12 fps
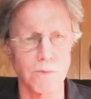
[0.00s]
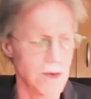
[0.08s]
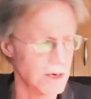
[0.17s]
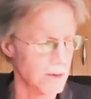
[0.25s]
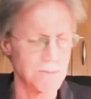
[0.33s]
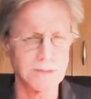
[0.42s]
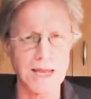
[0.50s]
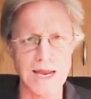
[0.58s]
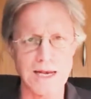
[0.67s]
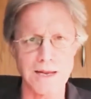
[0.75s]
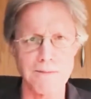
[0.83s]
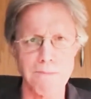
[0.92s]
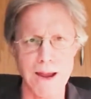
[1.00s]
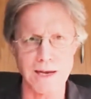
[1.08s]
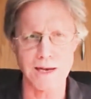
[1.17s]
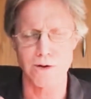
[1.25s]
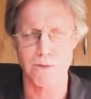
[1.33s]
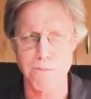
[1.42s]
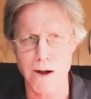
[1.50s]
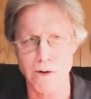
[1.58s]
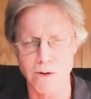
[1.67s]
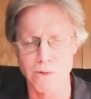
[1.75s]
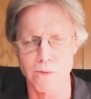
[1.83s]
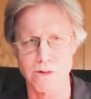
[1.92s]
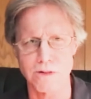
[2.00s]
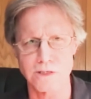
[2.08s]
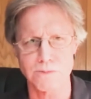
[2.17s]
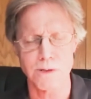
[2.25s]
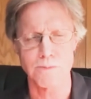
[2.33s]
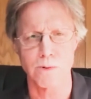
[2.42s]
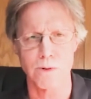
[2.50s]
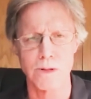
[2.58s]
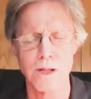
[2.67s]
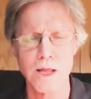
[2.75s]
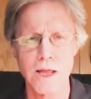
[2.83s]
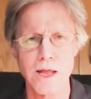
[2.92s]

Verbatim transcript: then we end up dating, mating, or marrying one of these people.